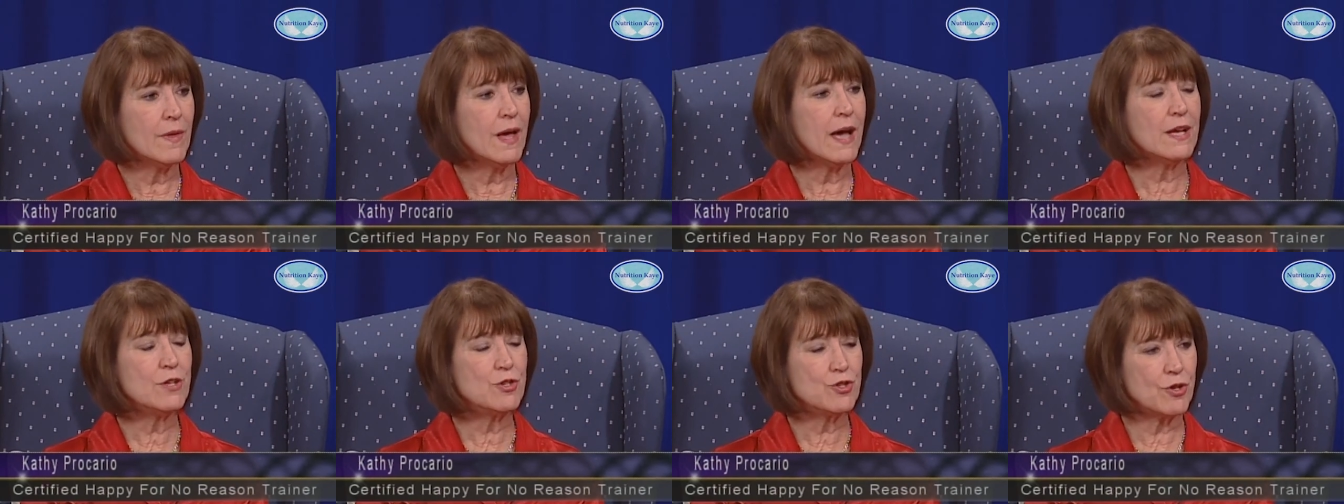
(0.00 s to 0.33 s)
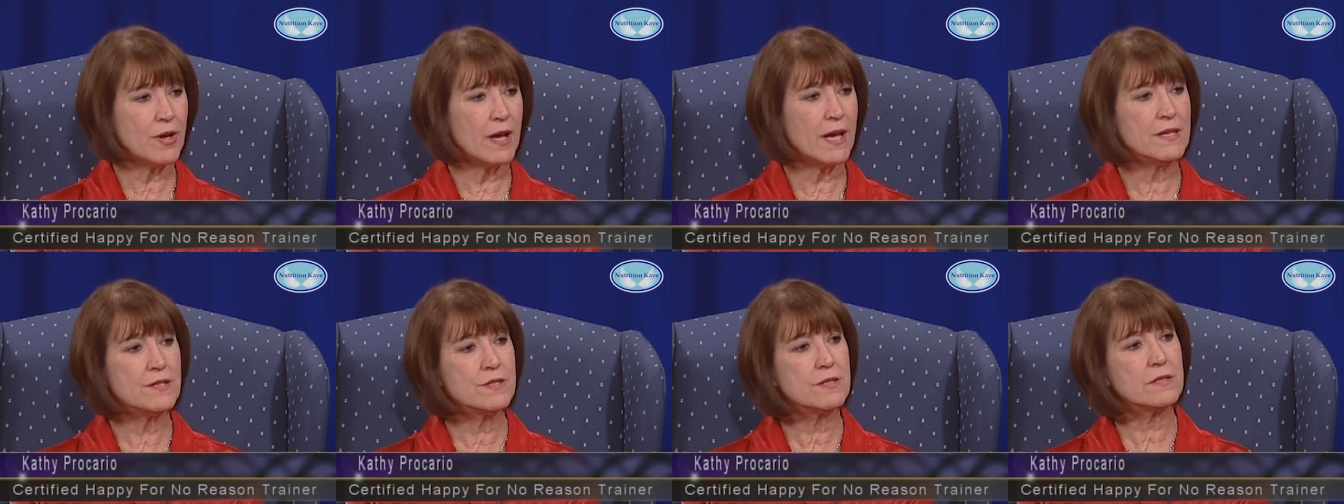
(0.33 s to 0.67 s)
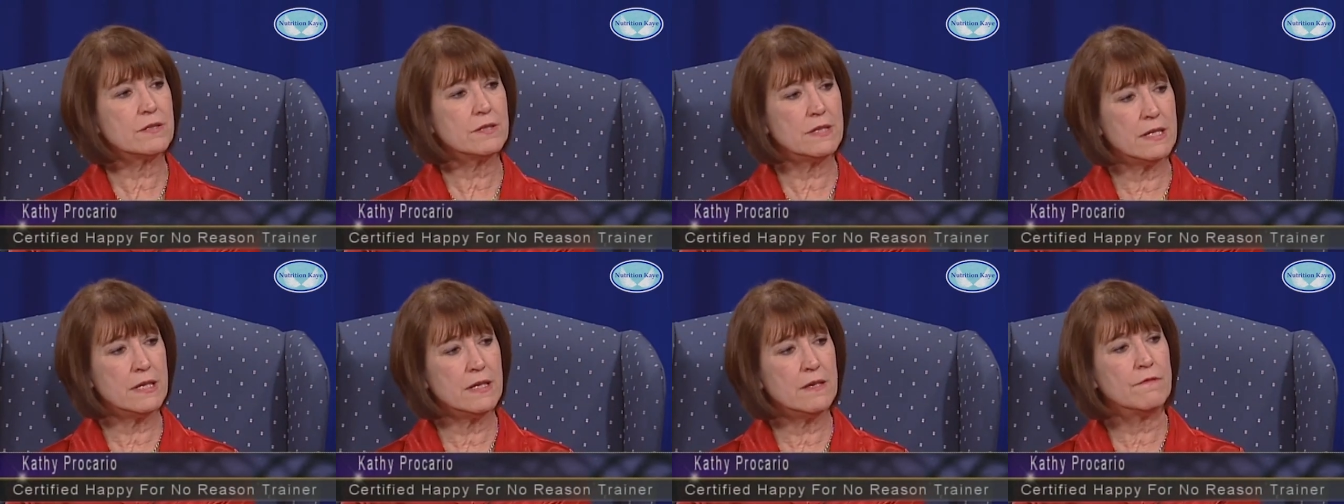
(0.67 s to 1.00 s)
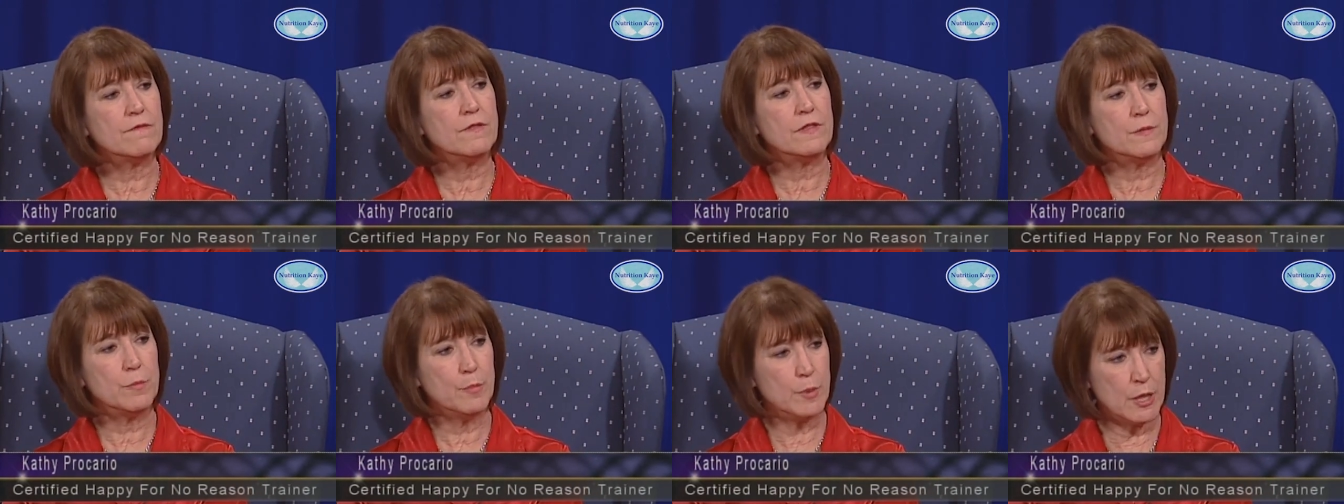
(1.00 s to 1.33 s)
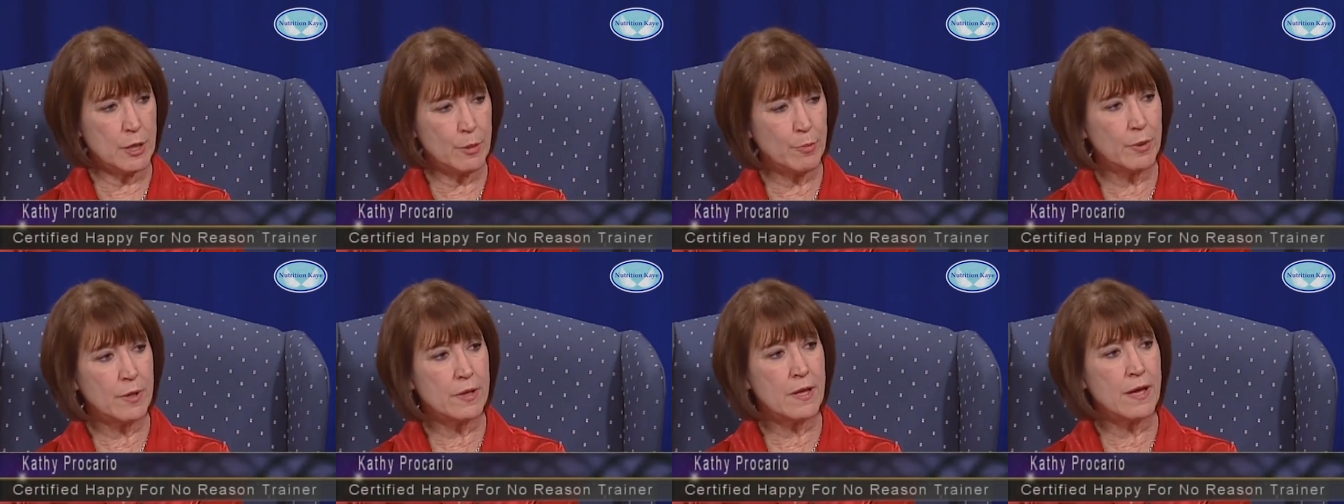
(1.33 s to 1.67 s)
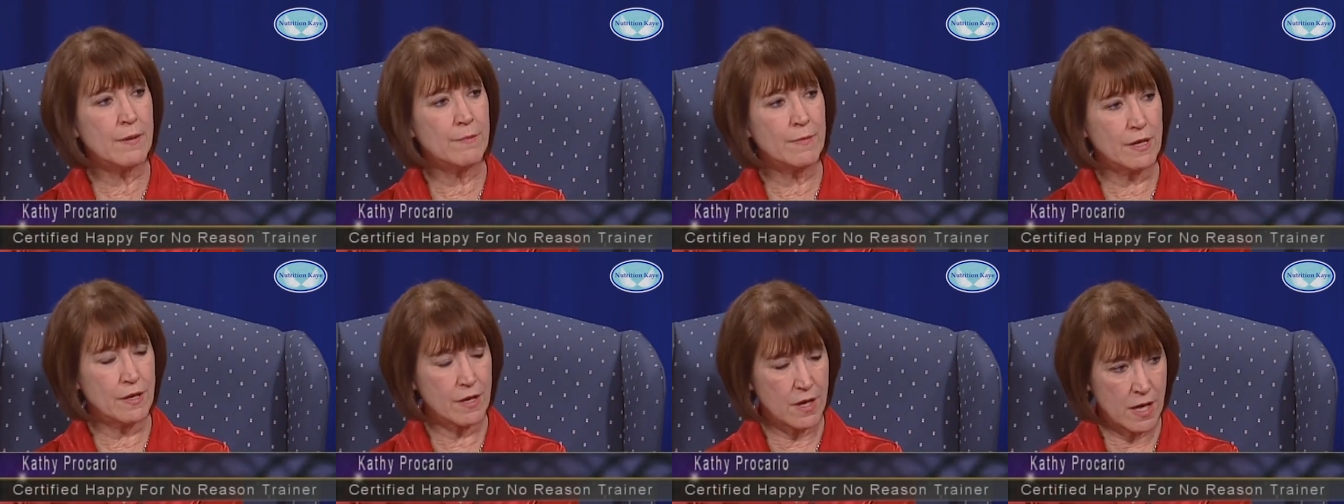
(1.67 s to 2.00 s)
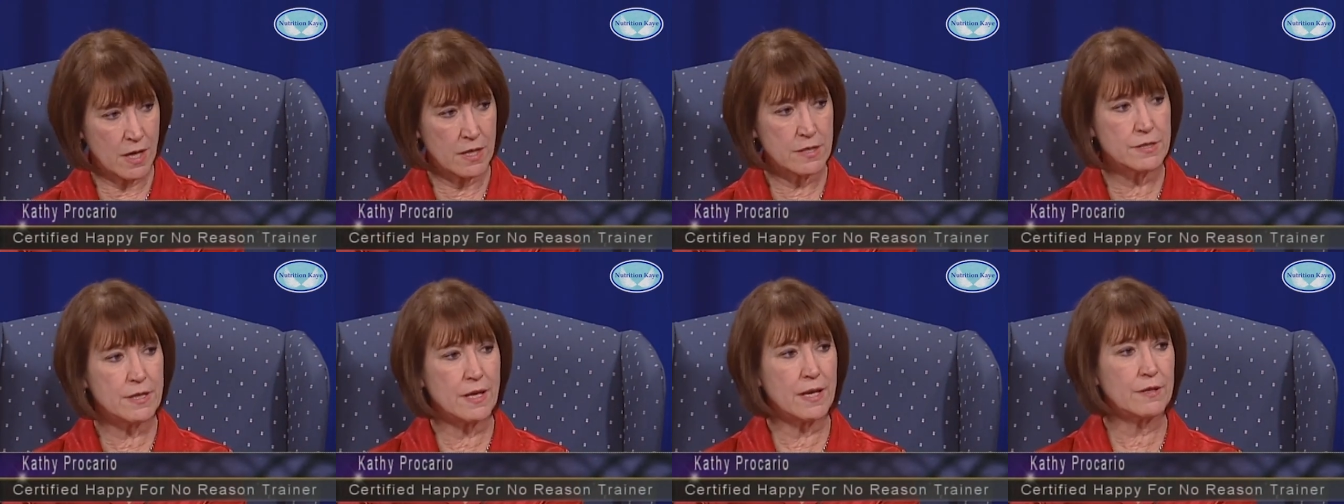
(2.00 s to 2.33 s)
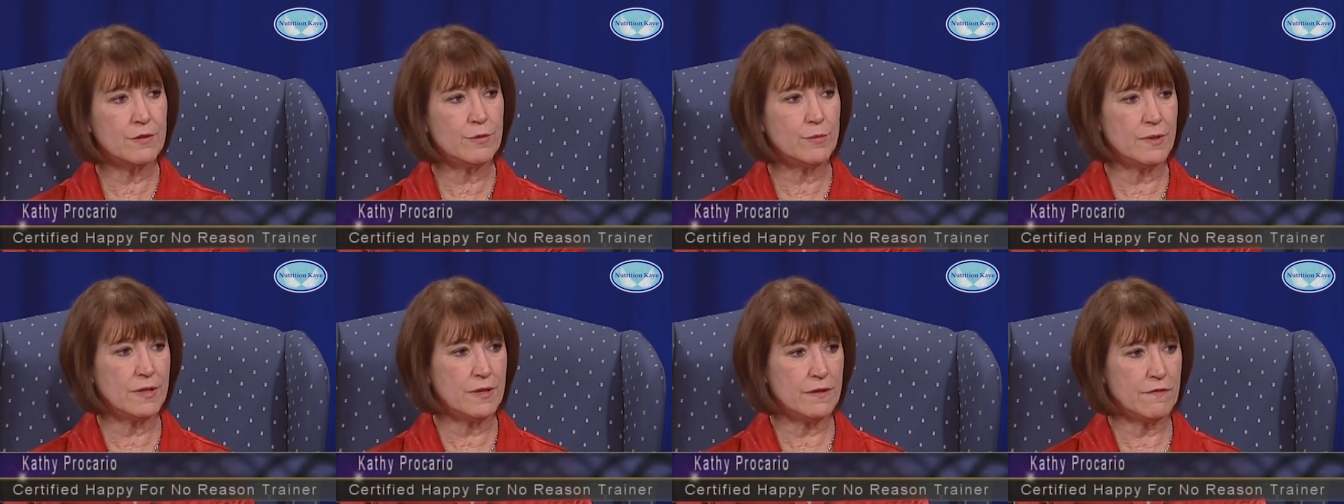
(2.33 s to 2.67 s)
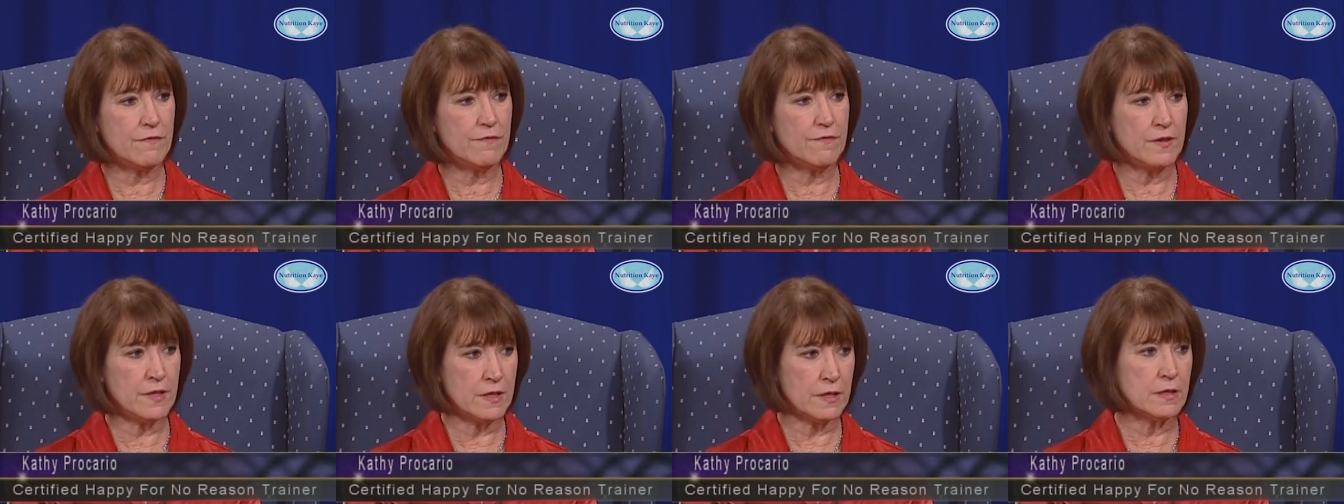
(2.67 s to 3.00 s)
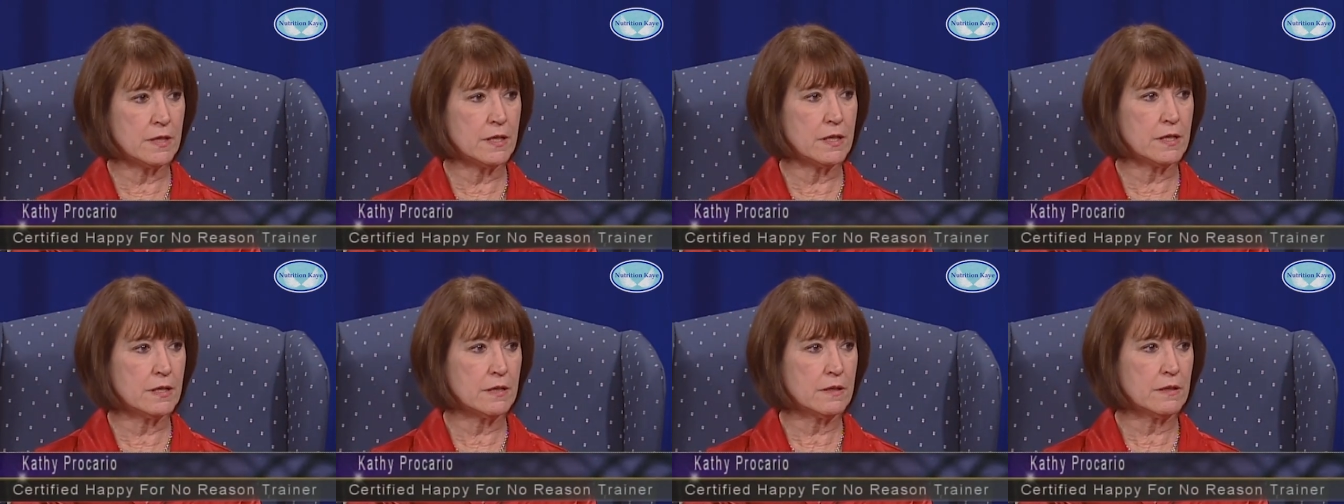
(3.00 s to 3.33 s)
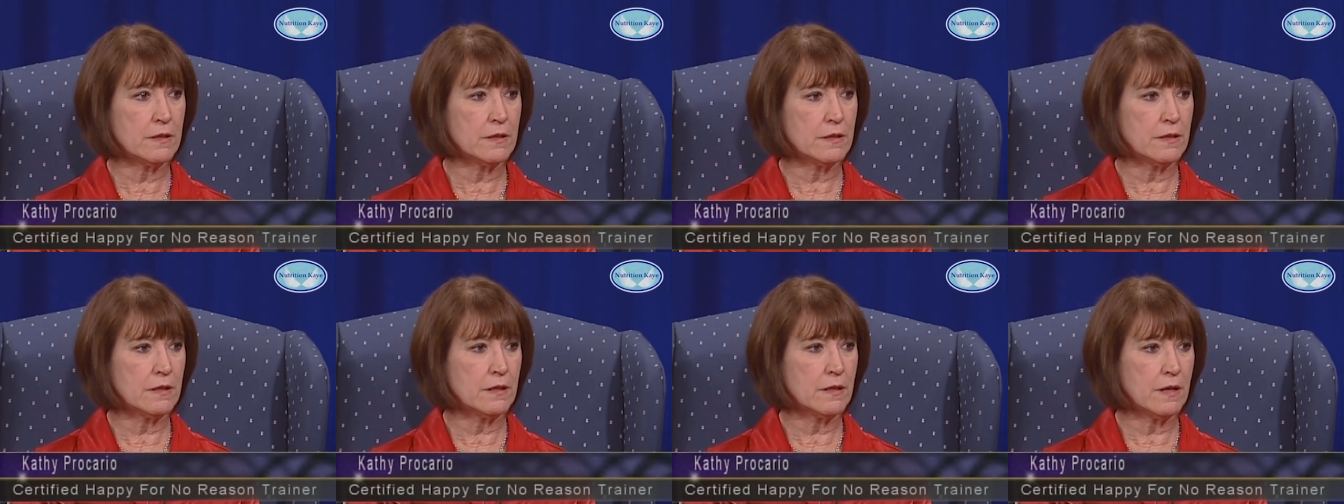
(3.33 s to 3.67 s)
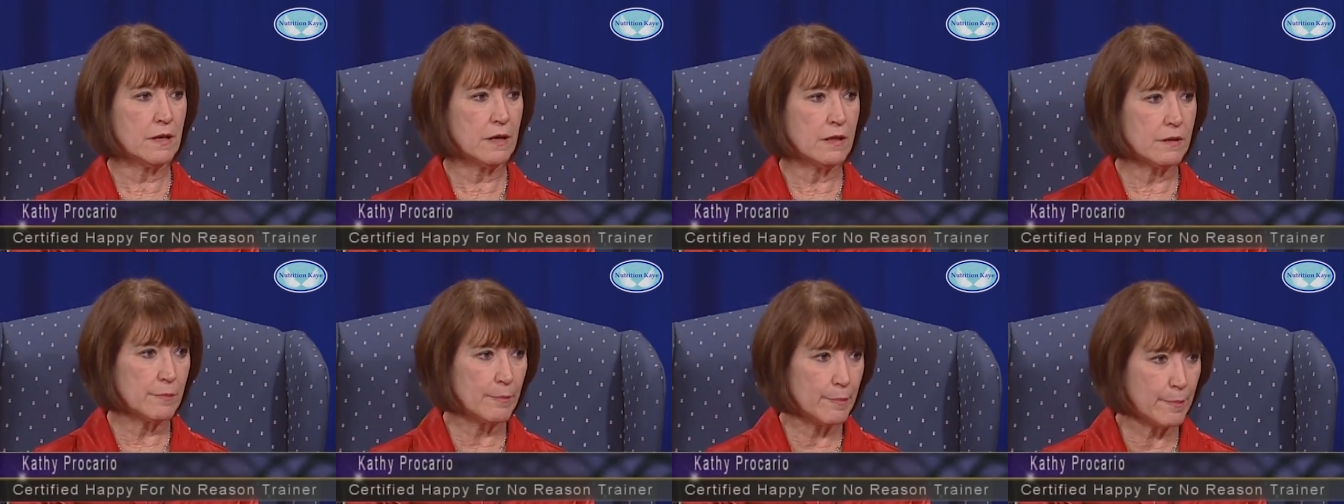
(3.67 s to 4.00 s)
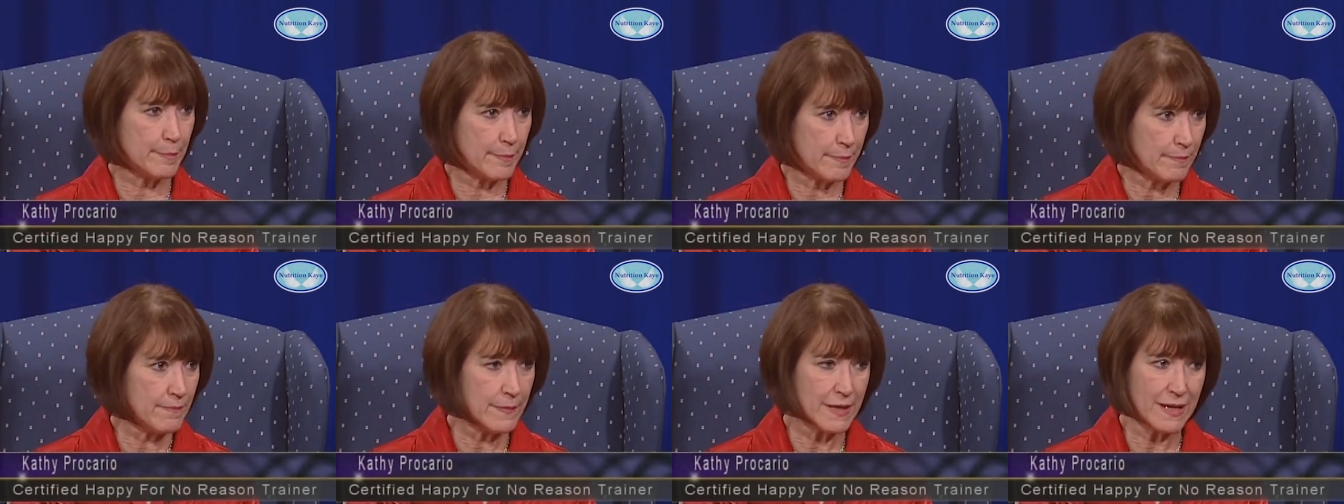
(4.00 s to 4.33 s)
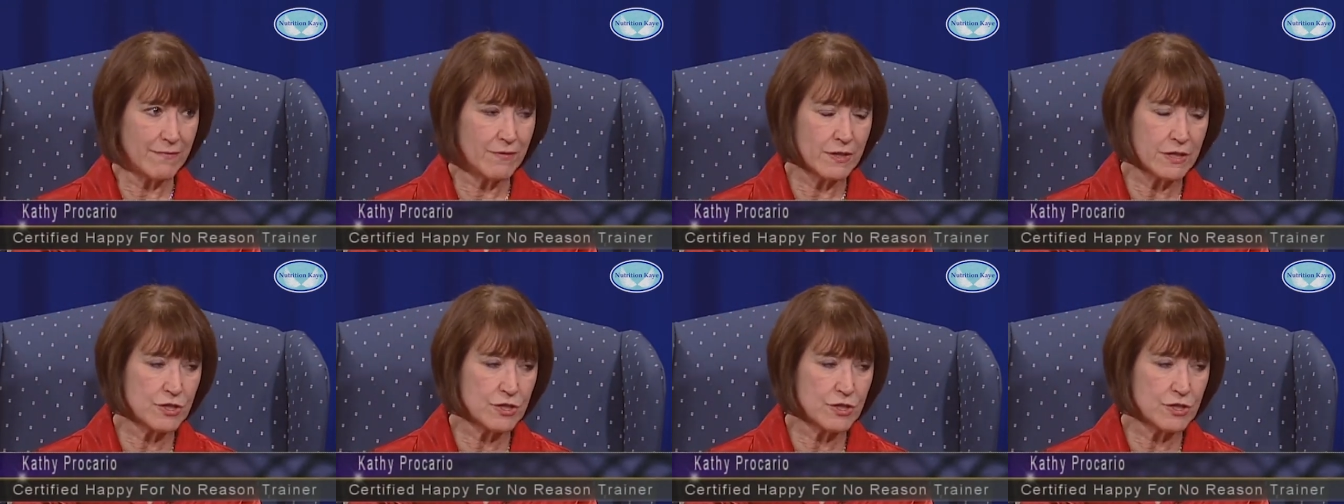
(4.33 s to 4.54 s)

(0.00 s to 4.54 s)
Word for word: I try to leave the people I'm in contact with feeling a, even